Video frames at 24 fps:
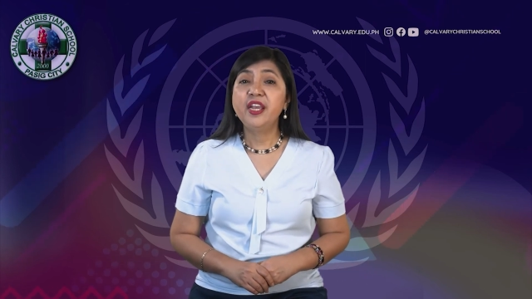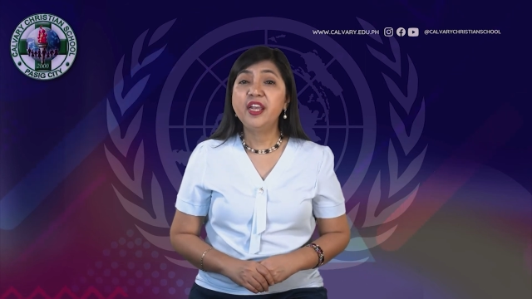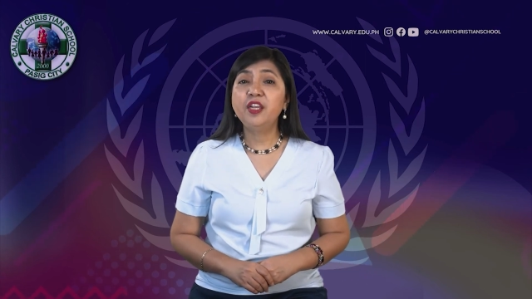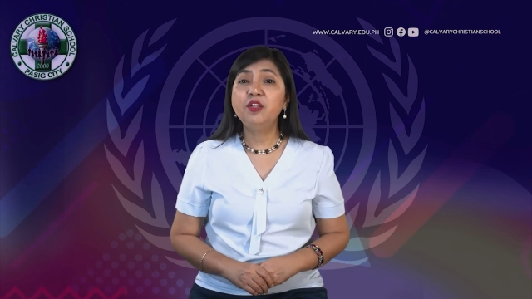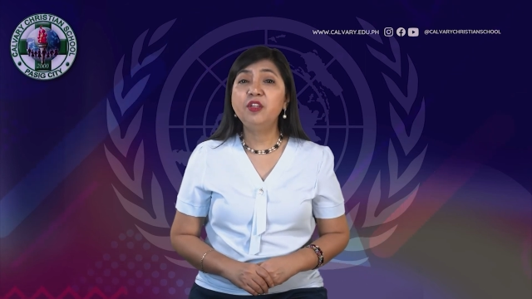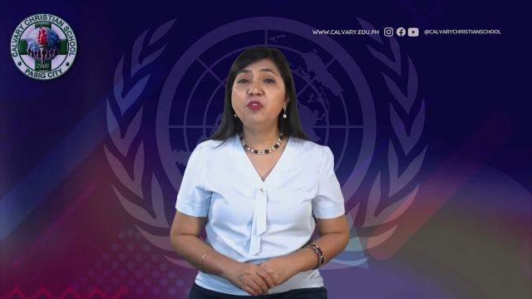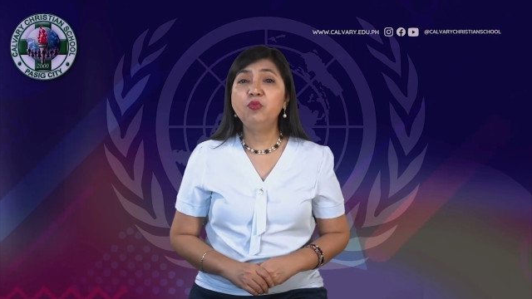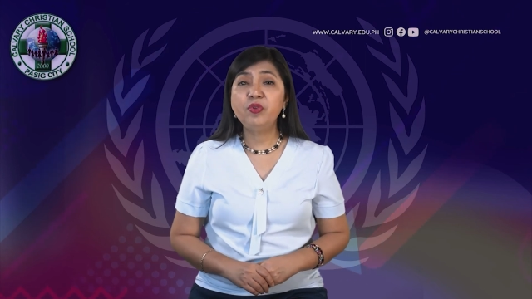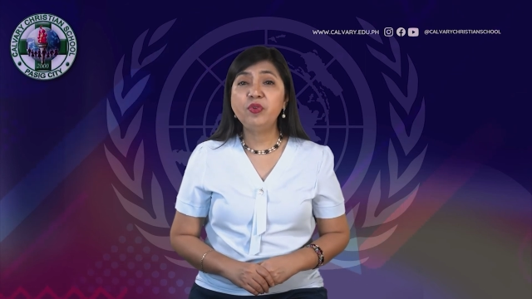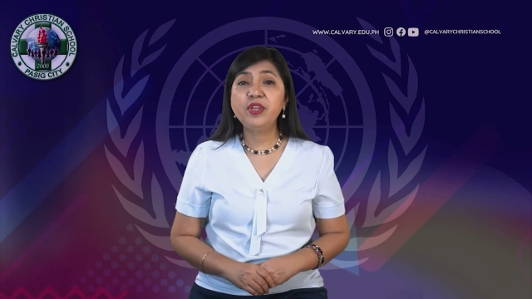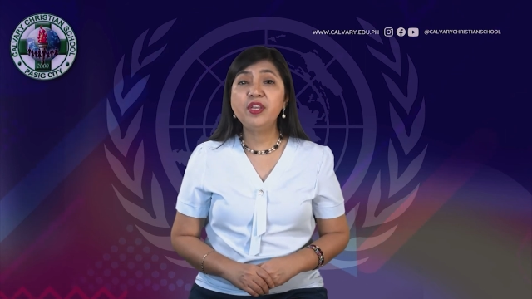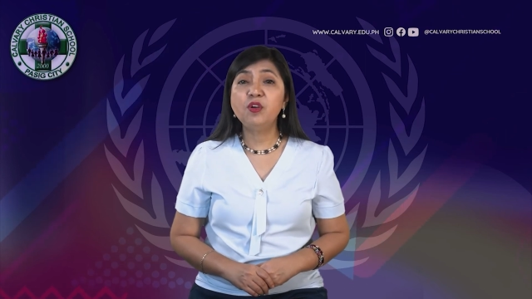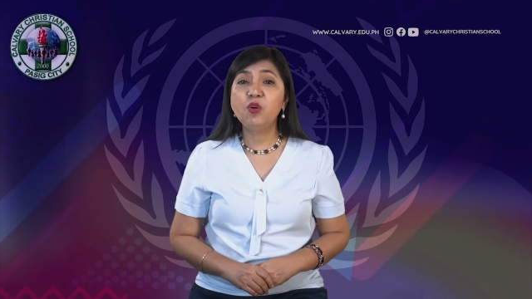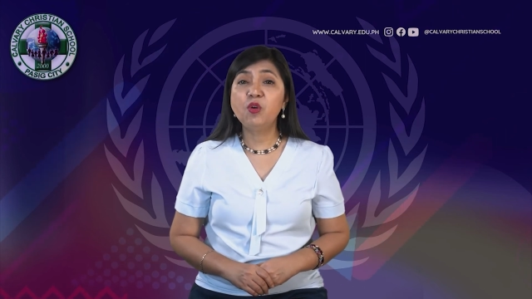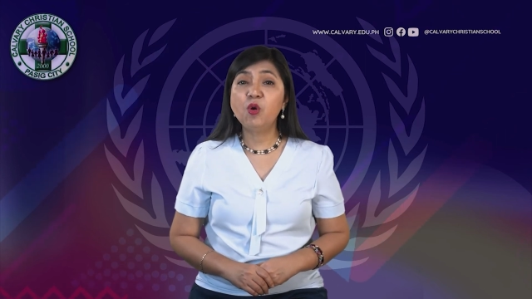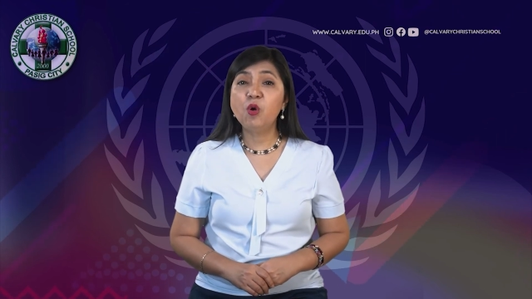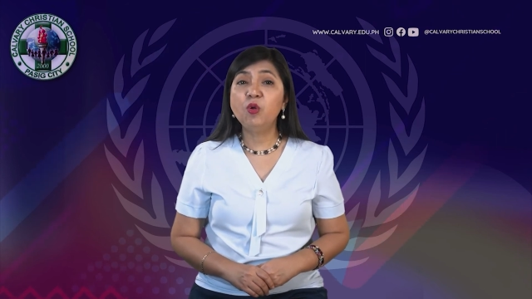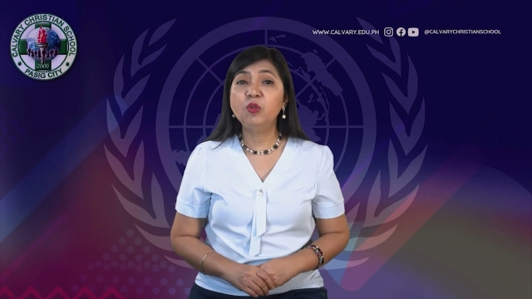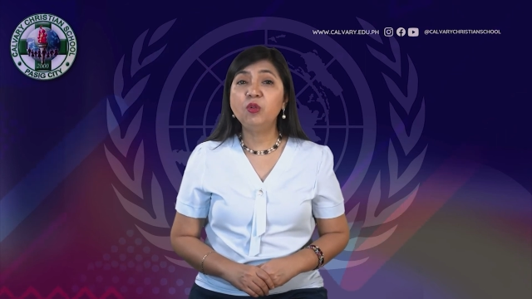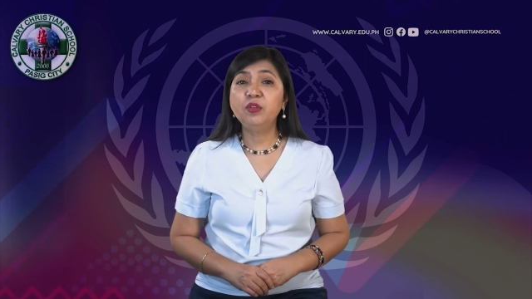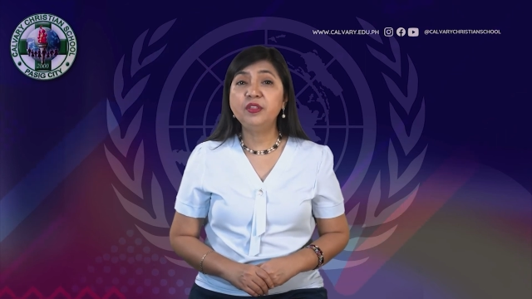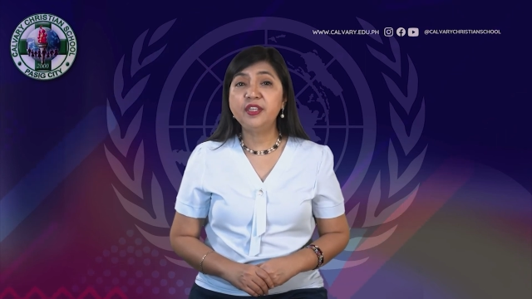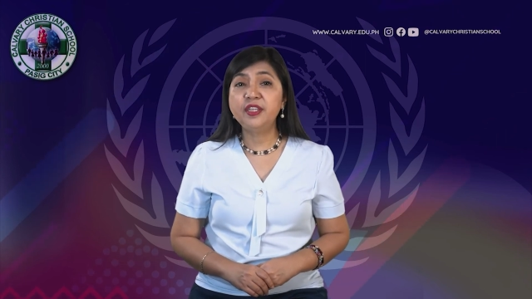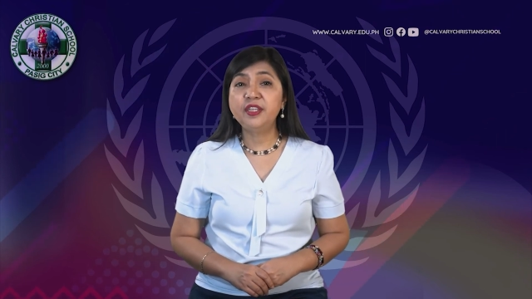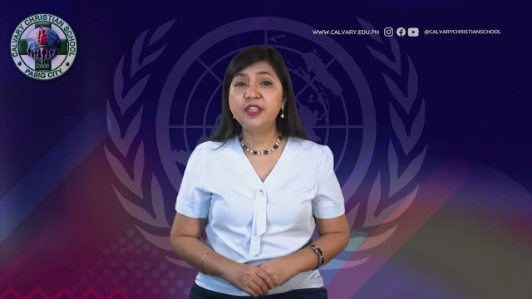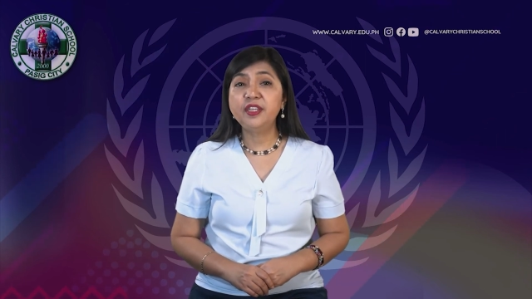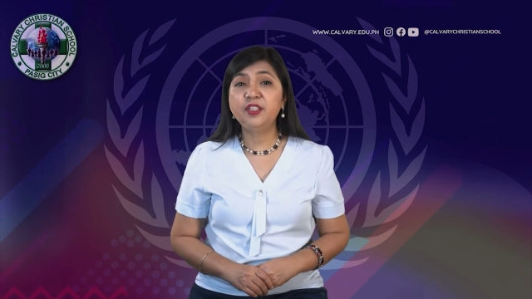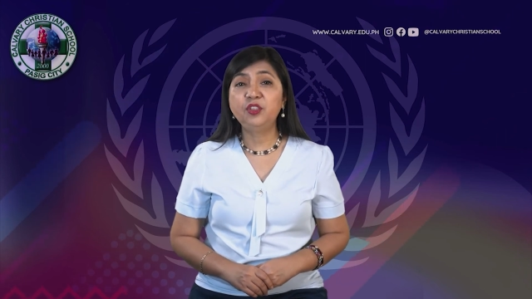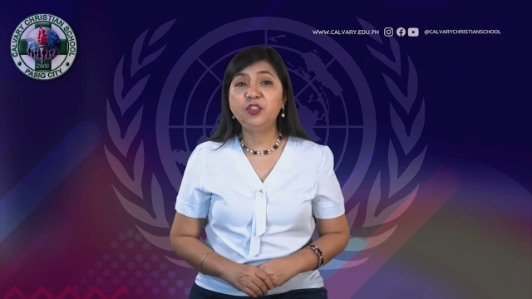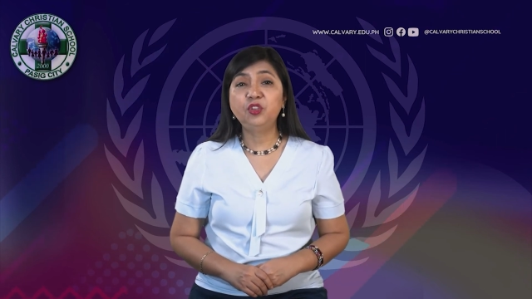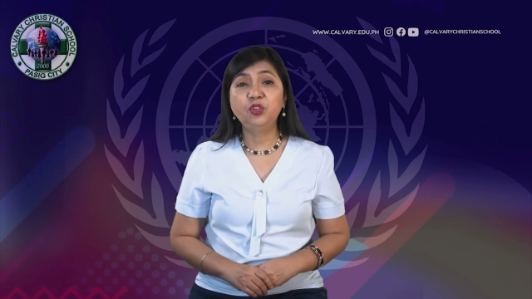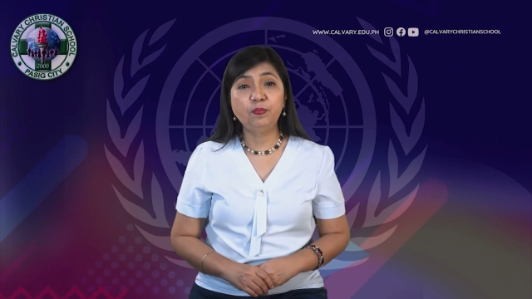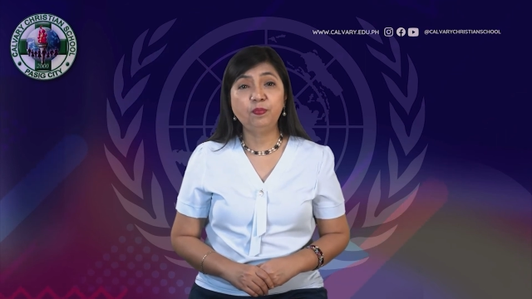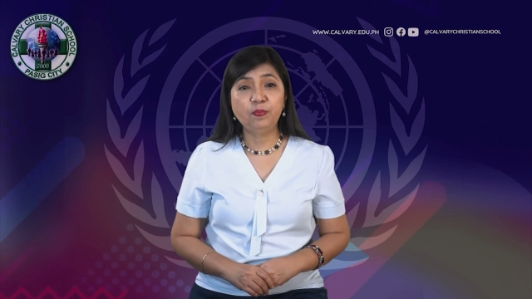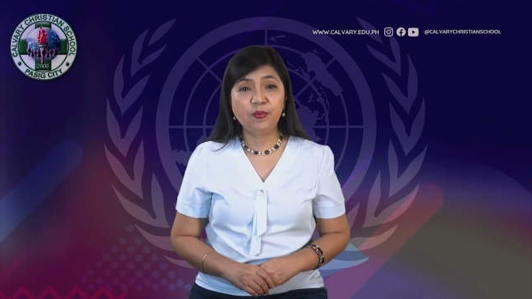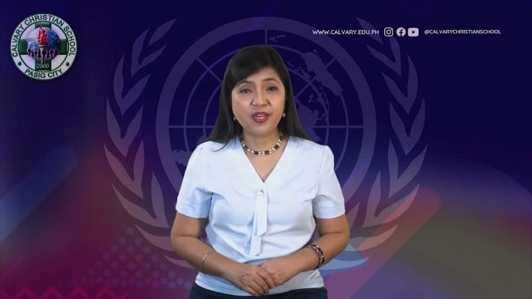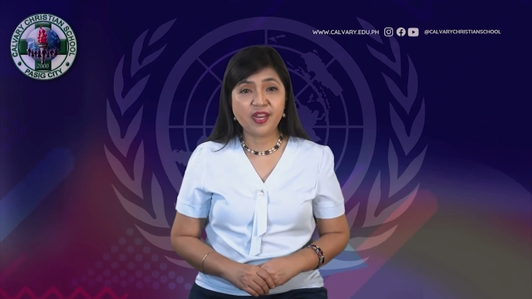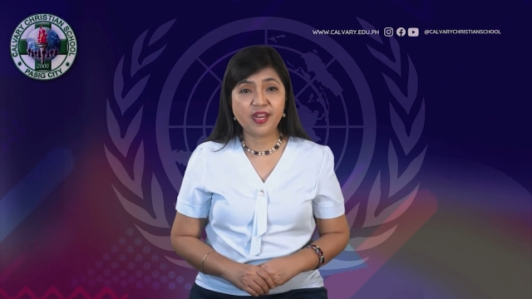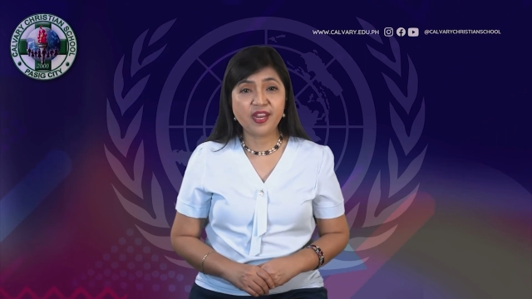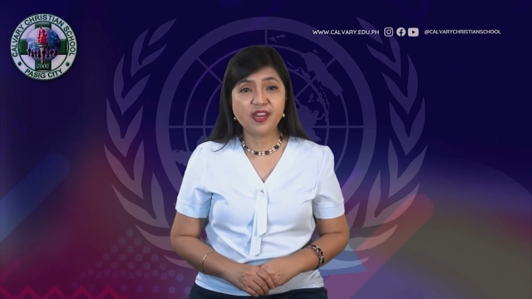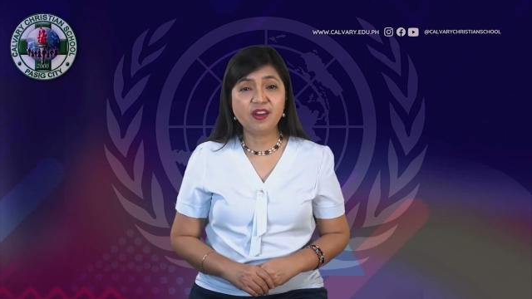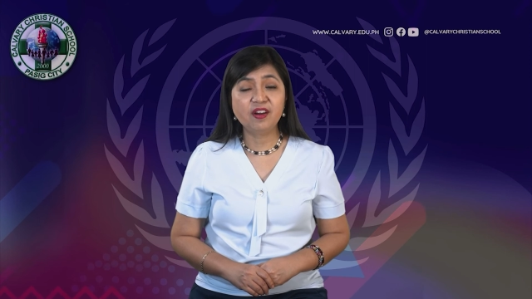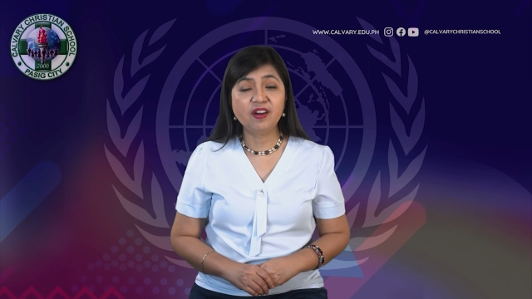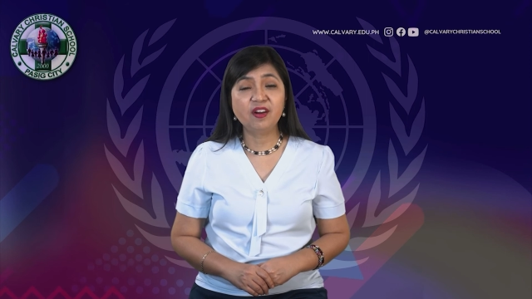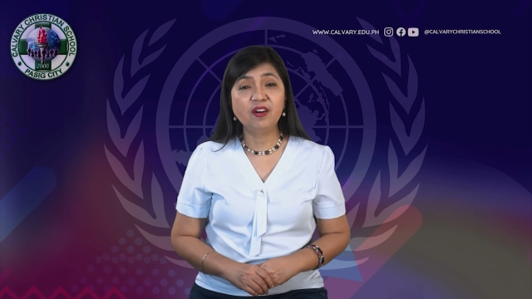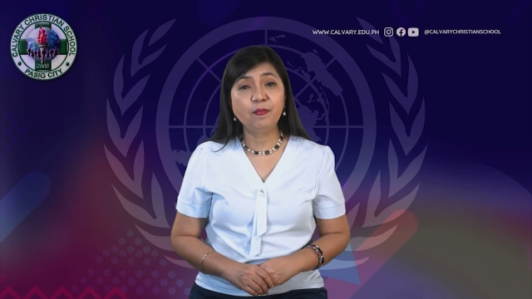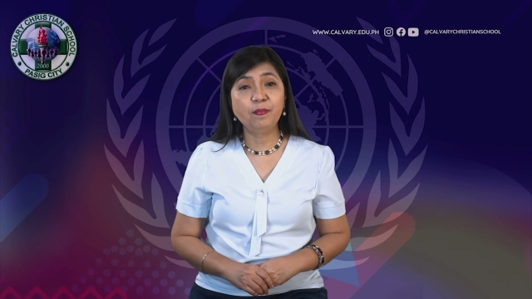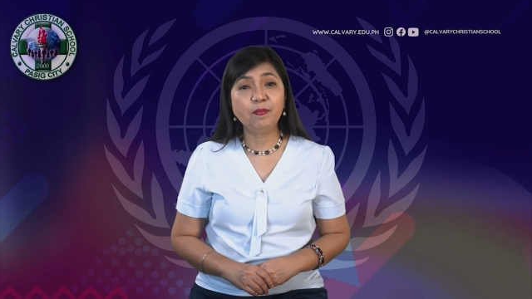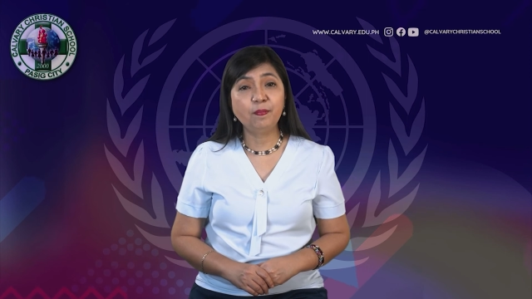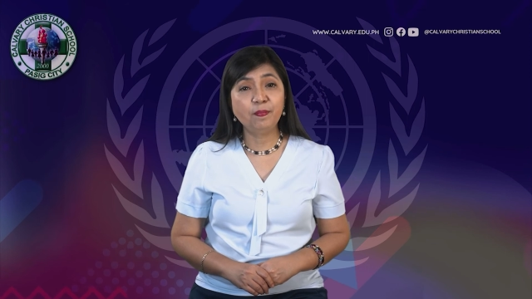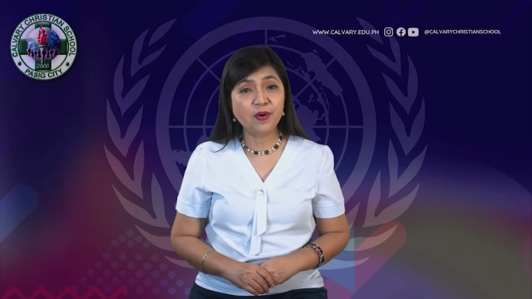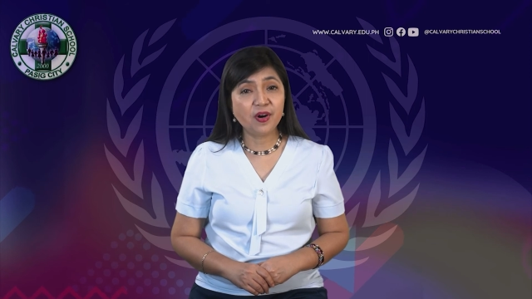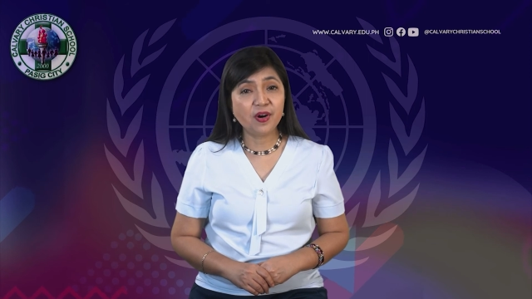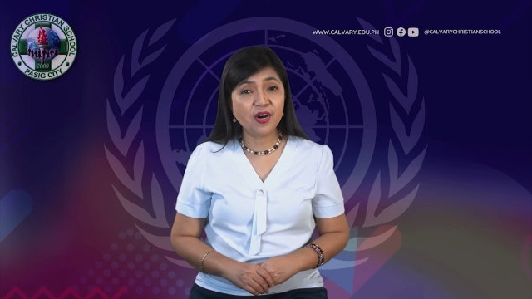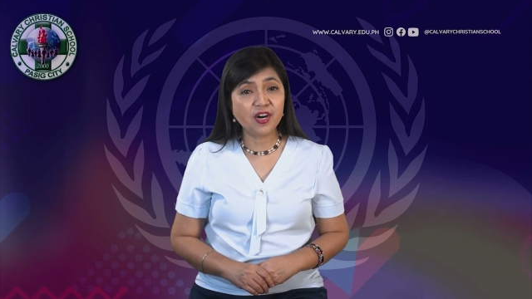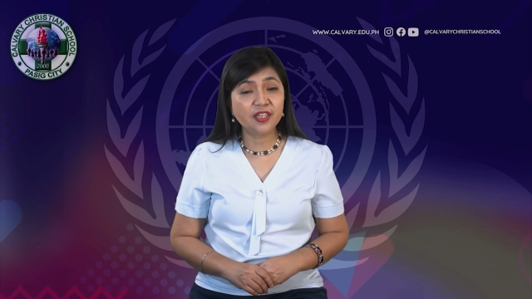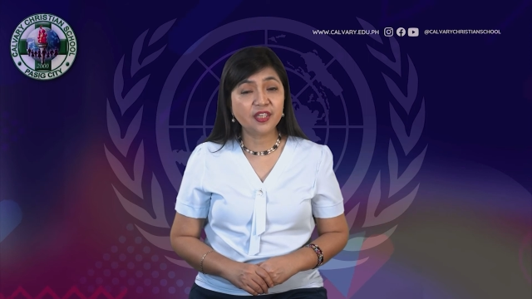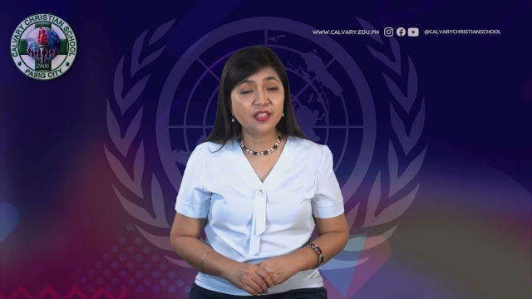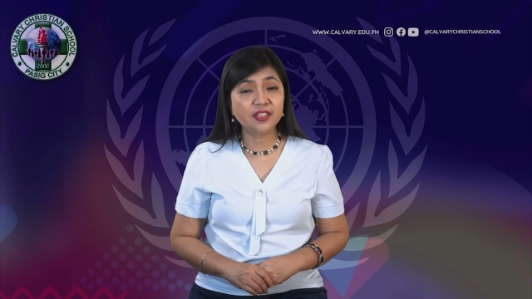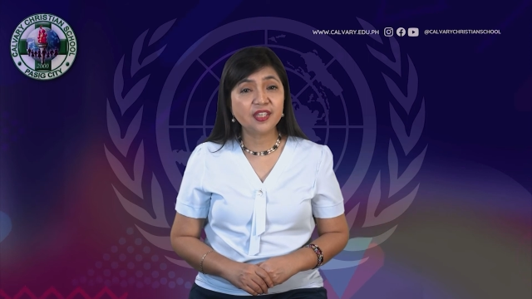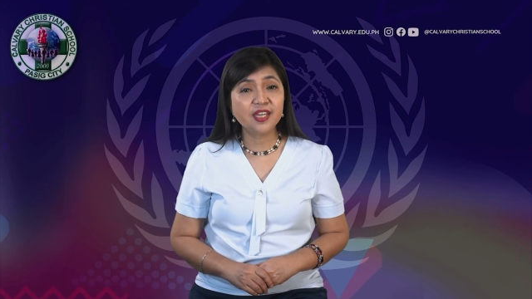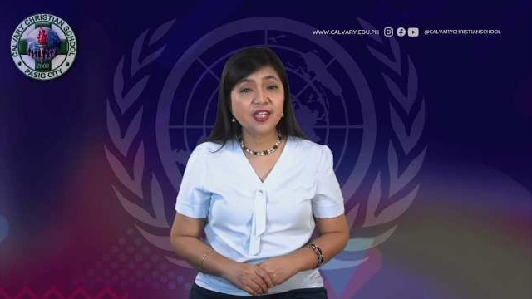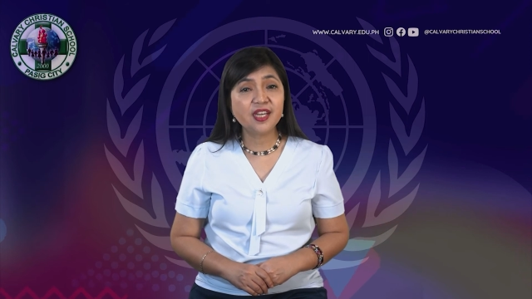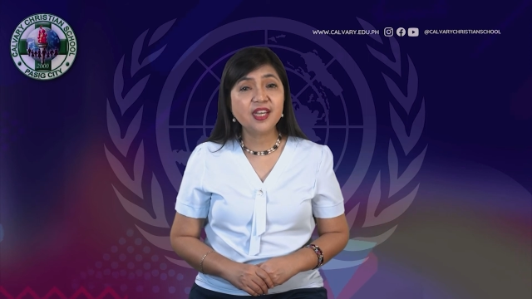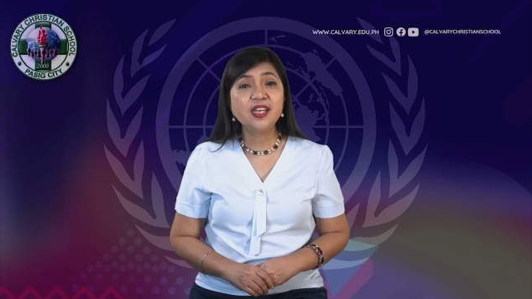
and we all need to play our part